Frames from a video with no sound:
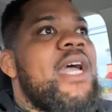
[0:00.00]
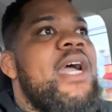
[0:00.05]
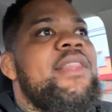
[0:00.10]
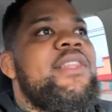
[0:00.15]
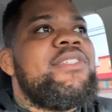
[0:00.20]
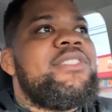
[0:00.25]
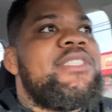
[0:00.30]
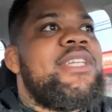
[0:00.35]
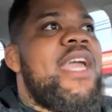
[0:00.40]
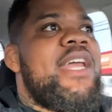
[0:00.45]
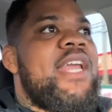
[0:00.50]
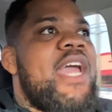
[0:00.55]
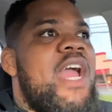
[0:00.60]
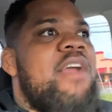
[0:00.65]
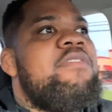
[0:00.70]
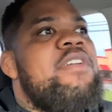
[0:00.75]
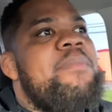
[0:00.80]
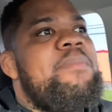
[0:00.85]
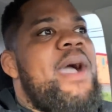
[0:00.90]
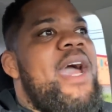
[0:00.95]
I understand
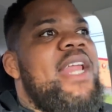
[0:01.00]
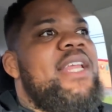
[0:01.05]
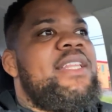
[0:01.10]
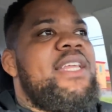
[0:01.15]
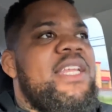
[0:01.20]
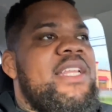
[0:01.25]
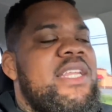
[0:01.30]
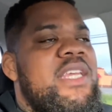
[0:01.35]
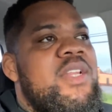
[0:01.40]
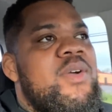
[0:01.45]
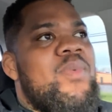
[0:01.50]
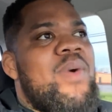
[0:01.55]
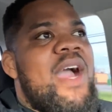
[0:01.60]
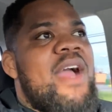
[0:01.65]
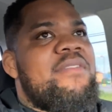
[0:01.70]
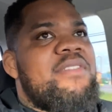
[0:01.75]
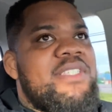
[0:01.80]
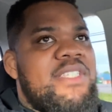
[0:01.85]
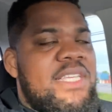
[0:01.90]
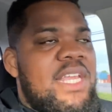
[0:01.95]
everybody didn't need a
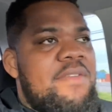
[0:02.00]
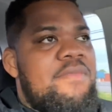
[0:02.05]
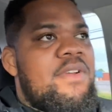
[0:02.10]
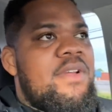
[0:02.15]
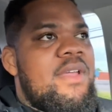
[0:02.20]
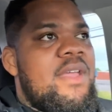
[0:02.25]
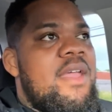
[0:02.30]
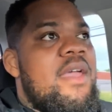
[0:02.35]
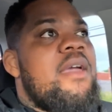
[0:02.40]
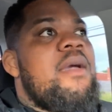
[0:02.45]
wide receiver.